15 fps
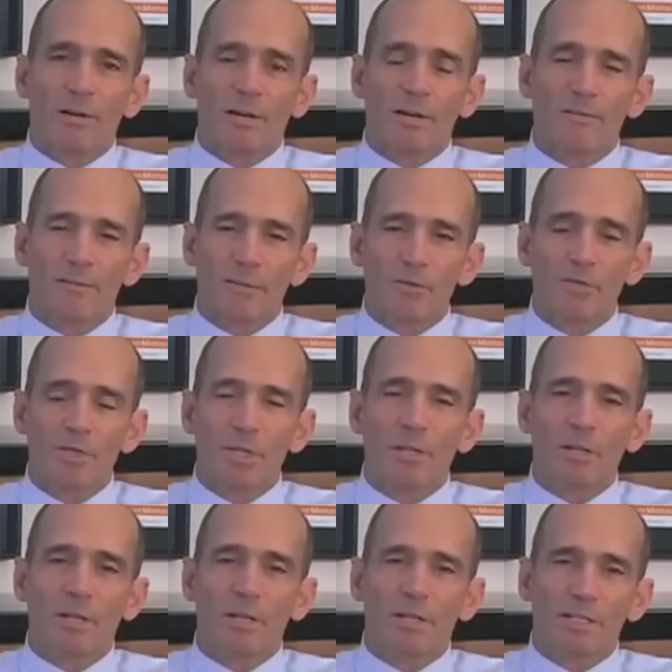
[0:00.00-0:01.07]

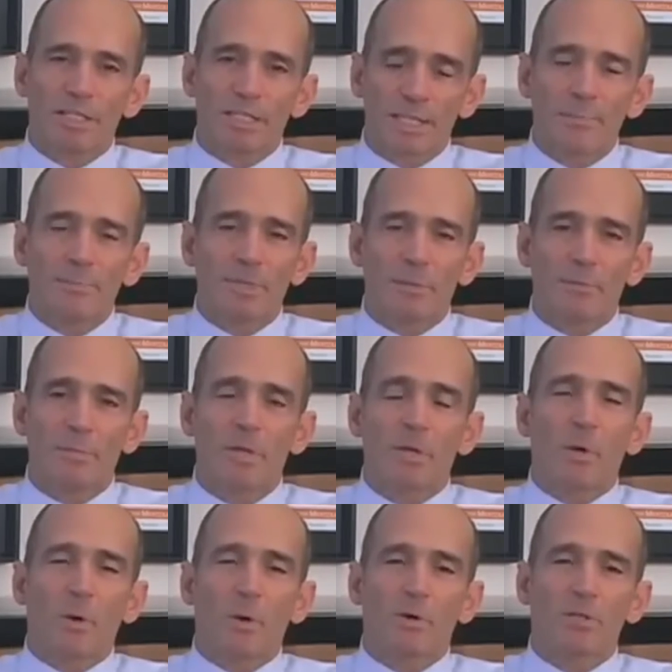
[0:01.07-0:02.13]
confusing symptom
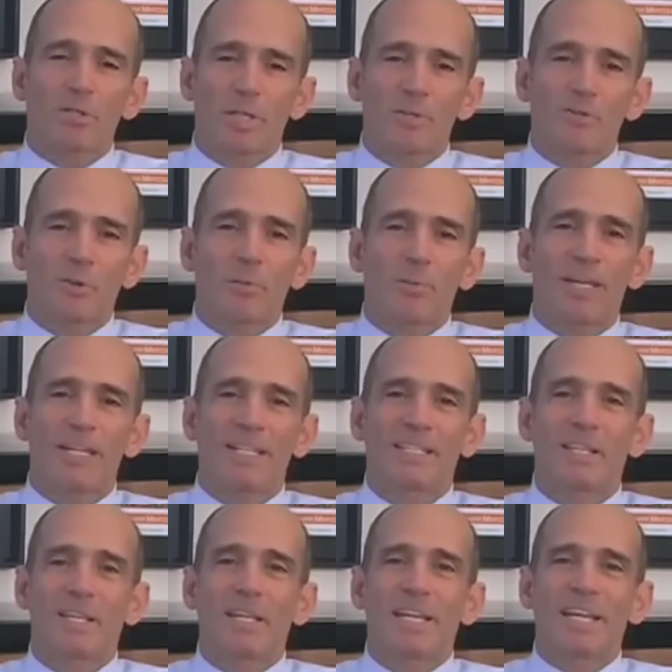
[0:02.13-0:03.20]
or syndrome
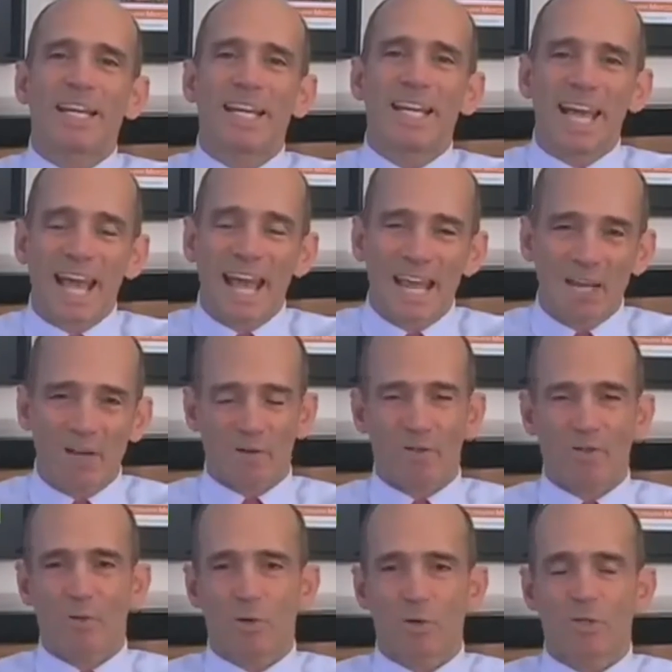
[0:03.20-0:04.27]
is canker
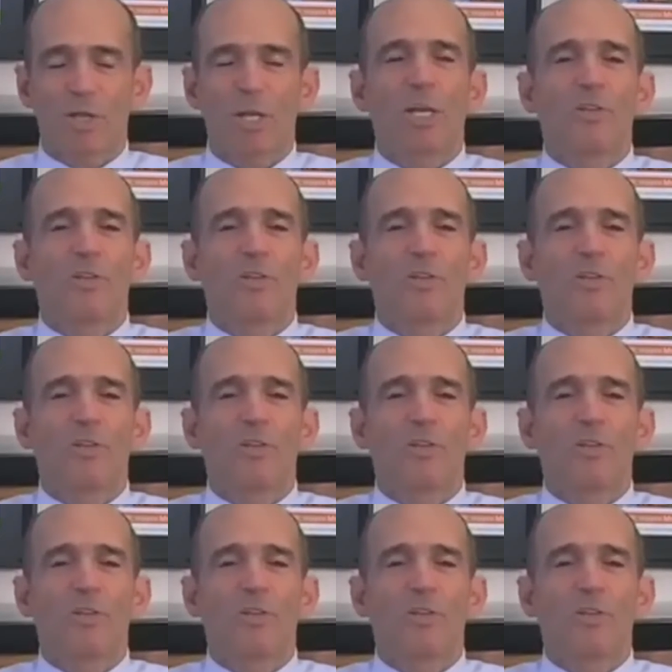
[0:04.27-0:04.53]
sores.